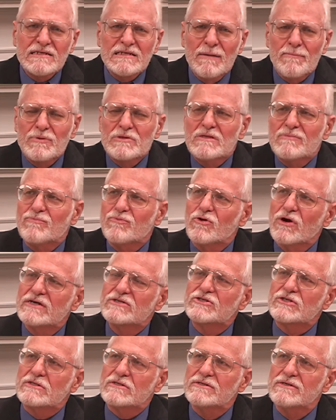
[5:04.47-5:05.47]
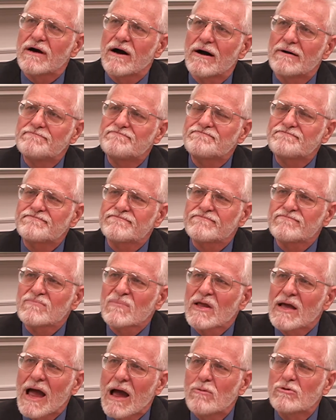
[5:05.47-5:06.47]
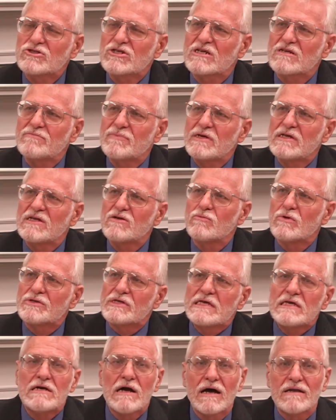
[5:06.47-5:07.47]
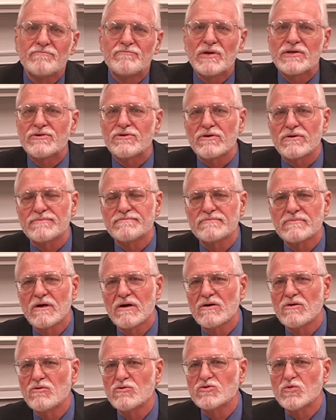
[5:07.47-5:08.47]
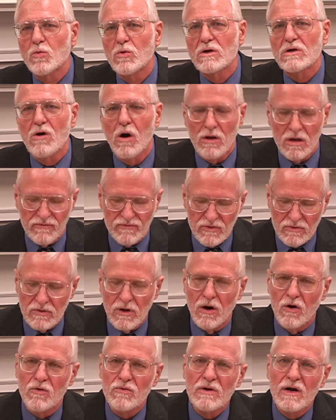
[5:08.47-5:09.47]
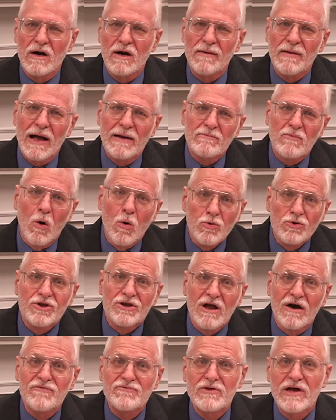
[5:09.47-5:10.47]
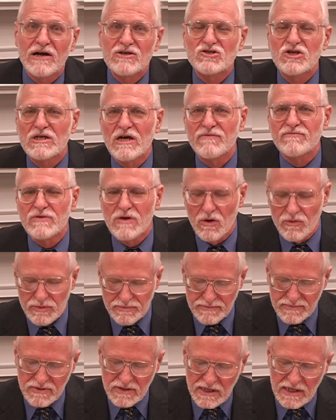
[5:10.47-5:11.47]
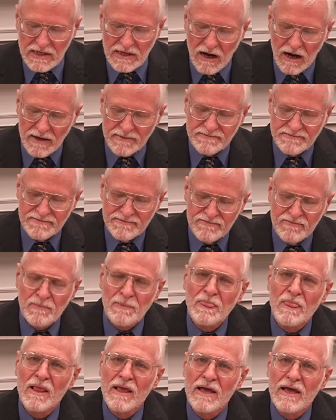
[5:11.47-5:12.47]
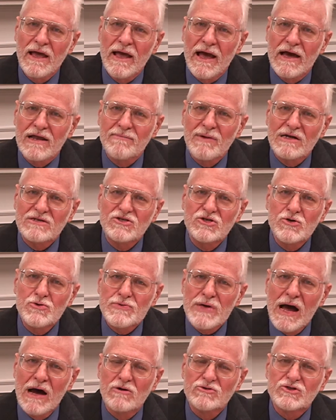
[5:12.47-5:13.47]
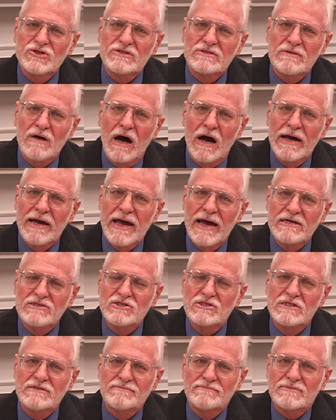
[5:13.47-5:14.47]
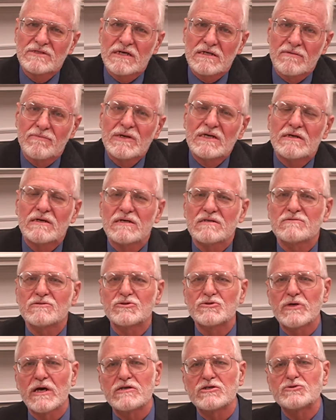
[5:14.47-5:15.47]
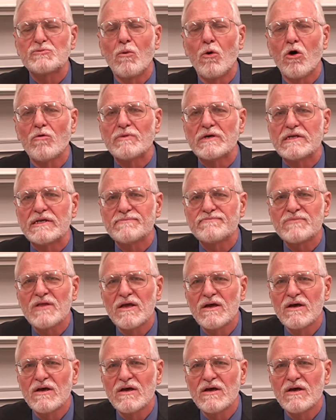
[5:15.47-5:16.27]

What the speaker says: up at the present, I was at a meeting with Egon Bittner, whose work all of you know. I'm old enough to actually have known Egon. And about 2000, I asked him at a small meeting